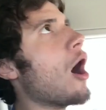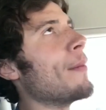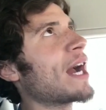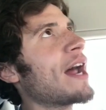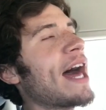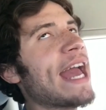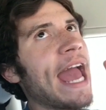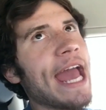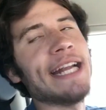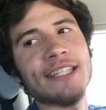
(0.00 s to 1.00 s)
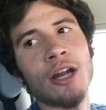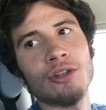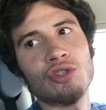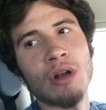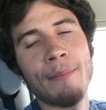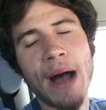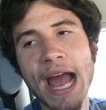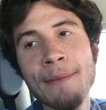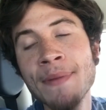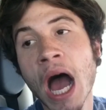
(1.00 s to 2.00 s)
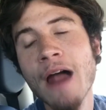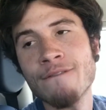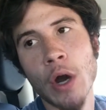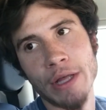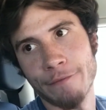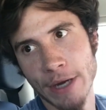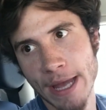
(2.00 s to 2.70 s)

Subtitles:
Oh my god, I hate Donald Trump. I am not voting